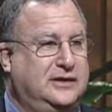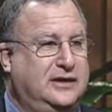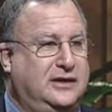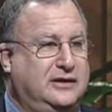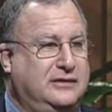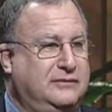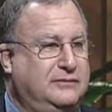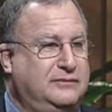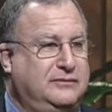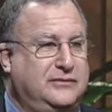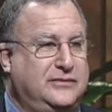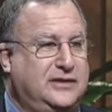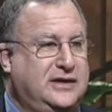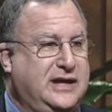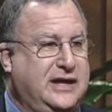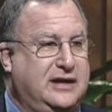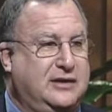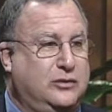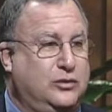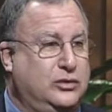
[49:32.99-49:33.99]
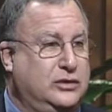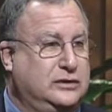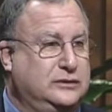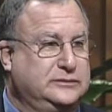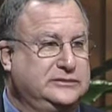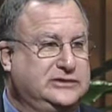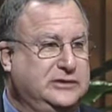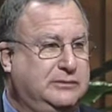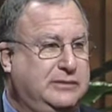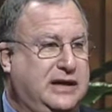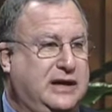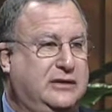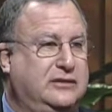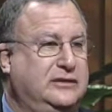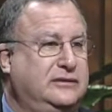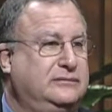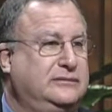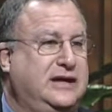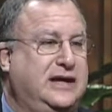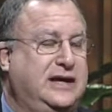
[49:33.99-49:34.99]
a can of worms
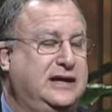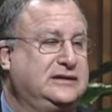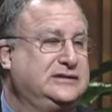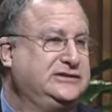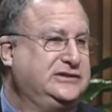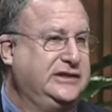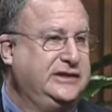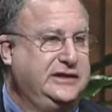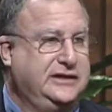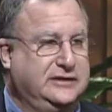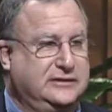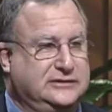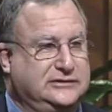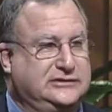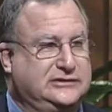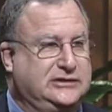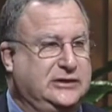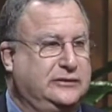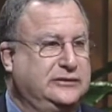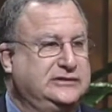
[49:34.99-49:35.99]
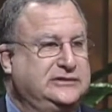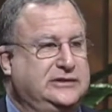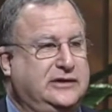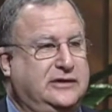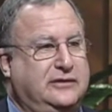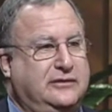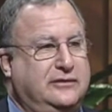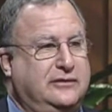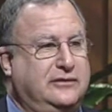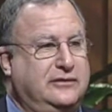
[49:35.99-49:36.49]
about X, and here's so-and-so,